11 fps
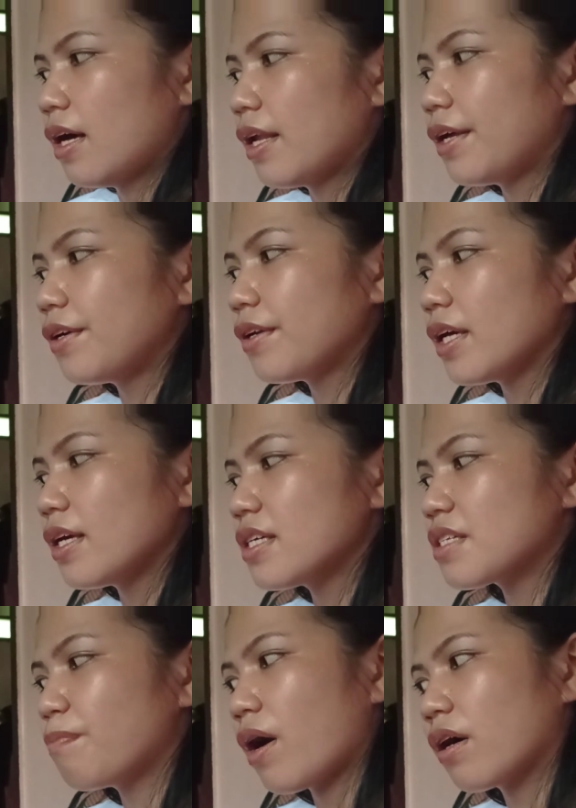Another thing
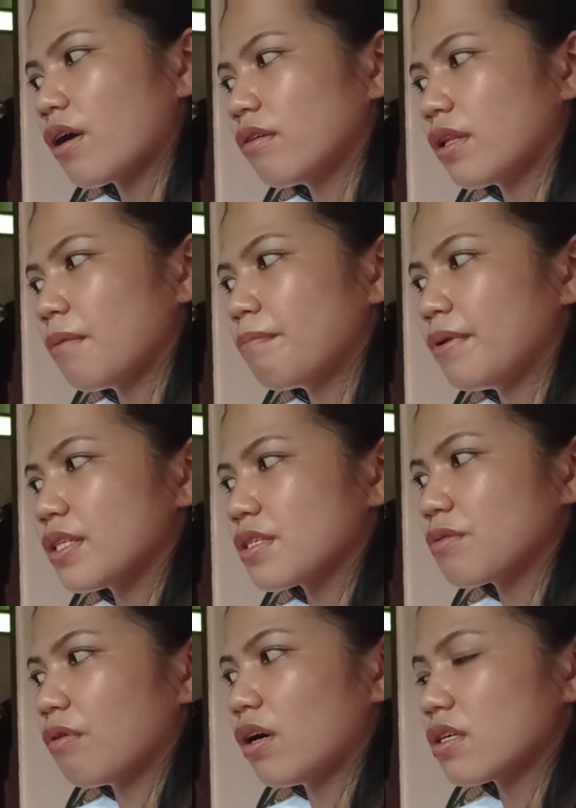is background templates.
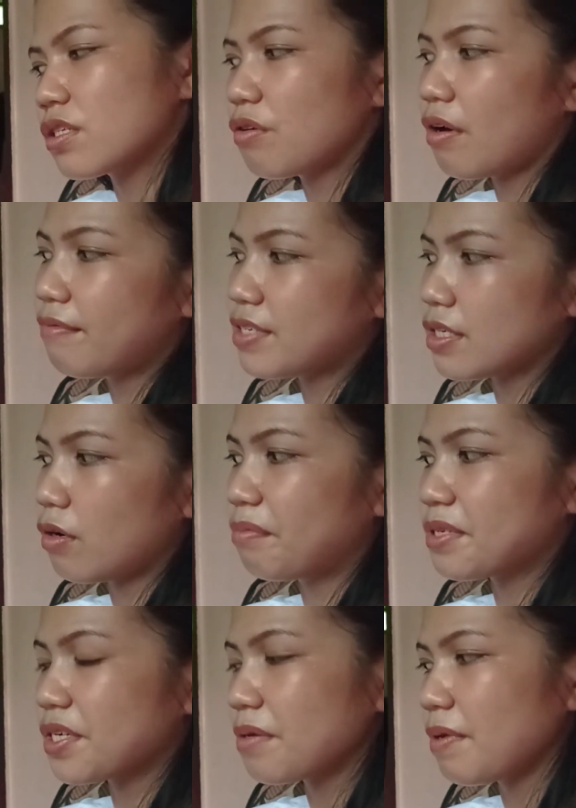So as you have
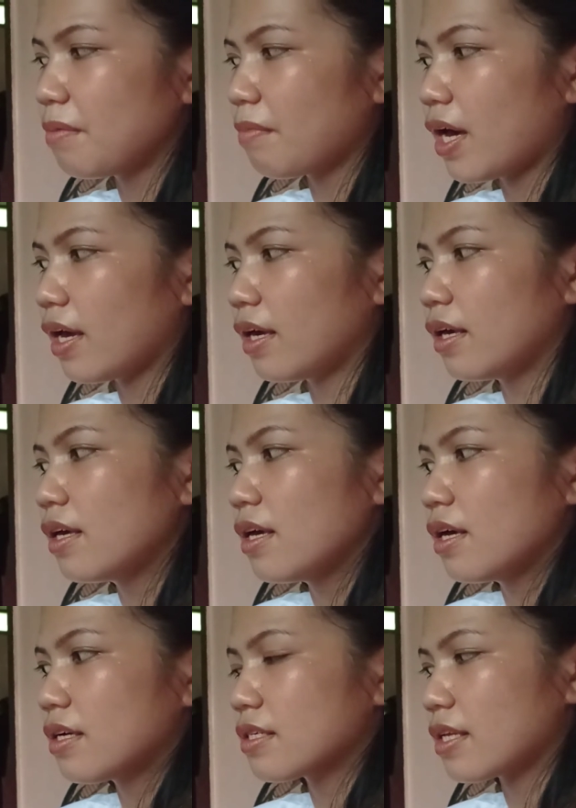observed in my
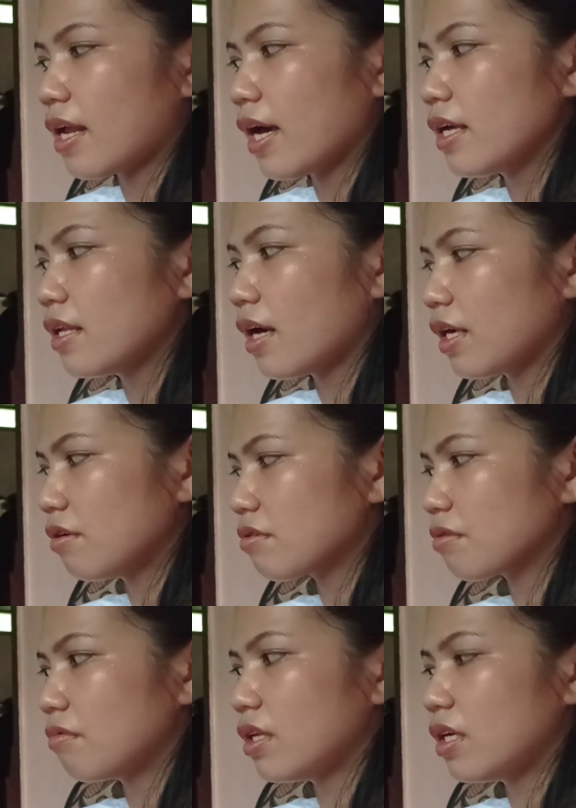slide, I
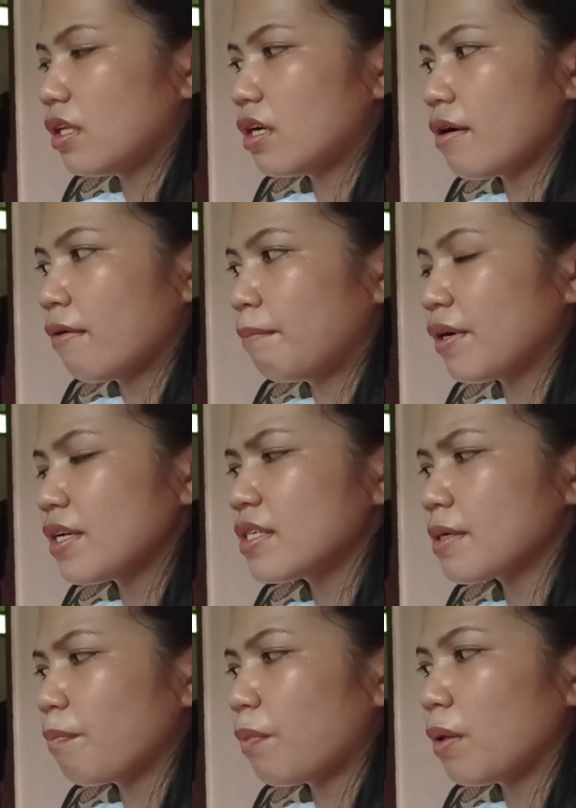use only the very
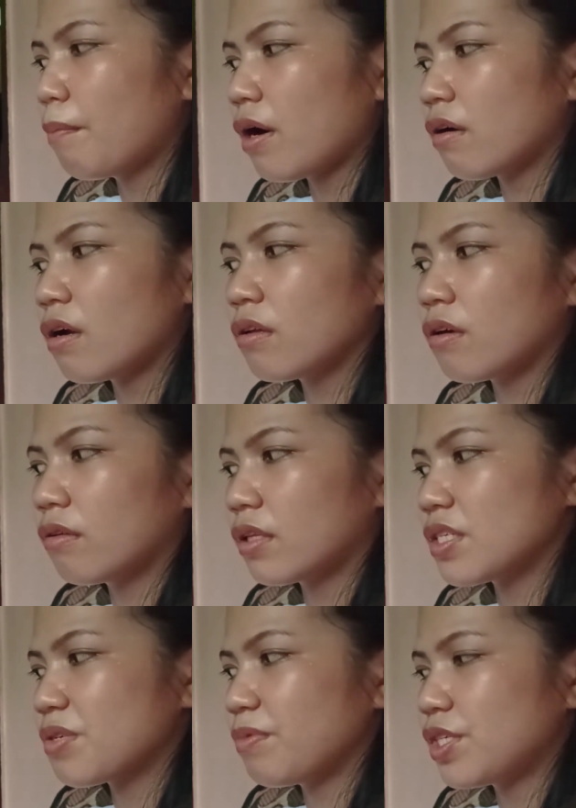simple background
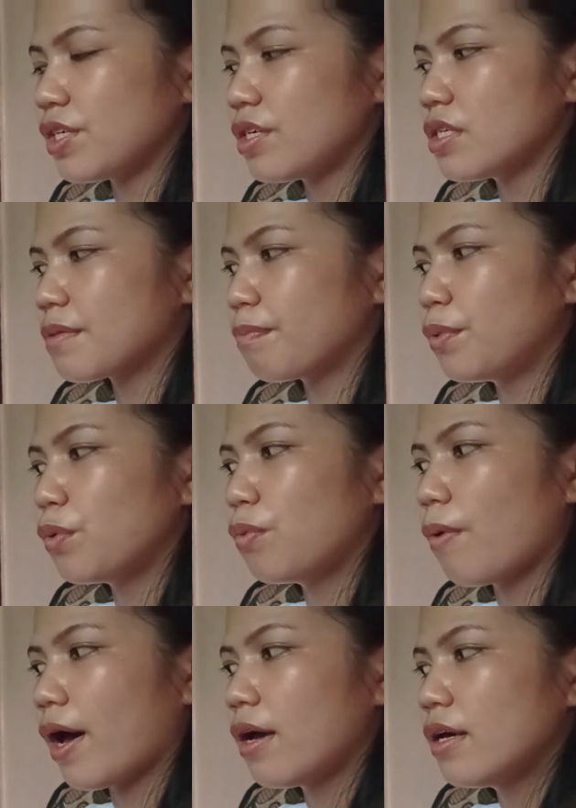contents, which is
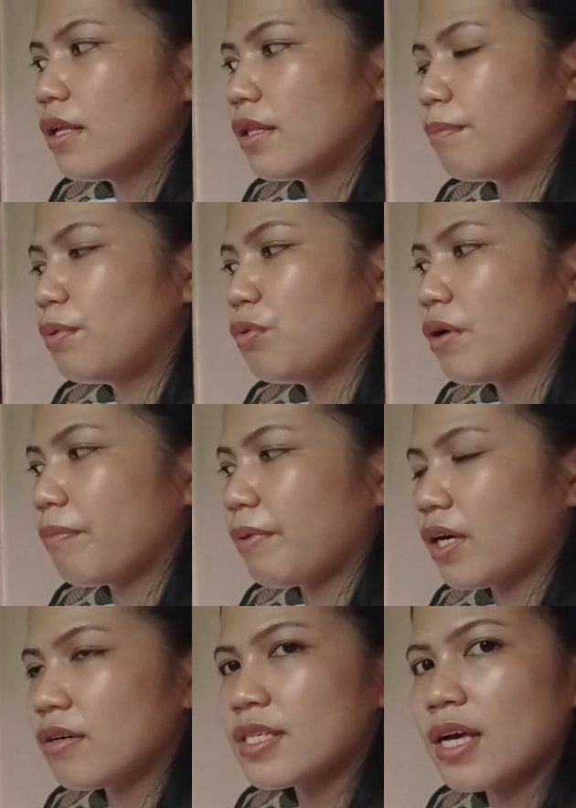the blue one,
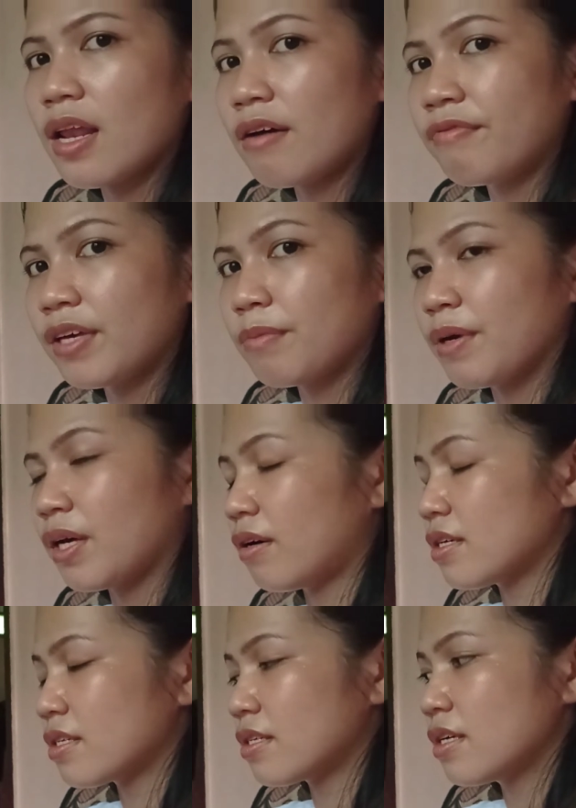because I love it,
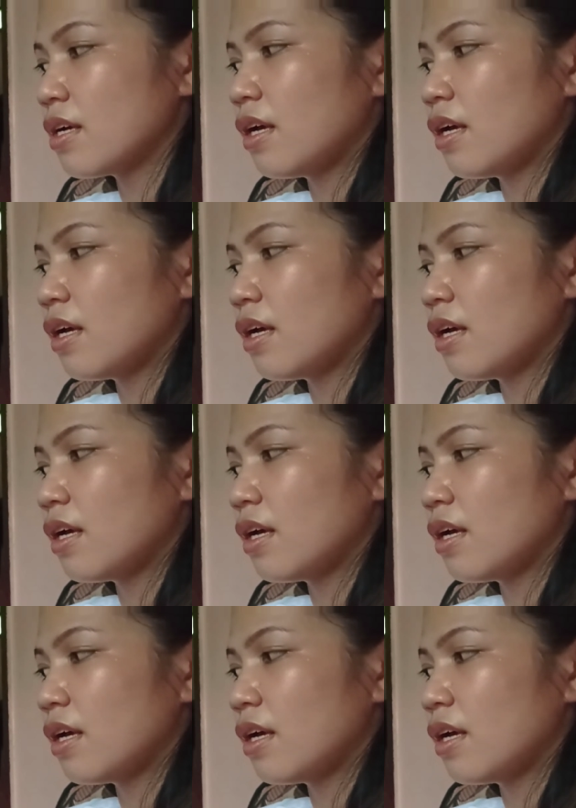because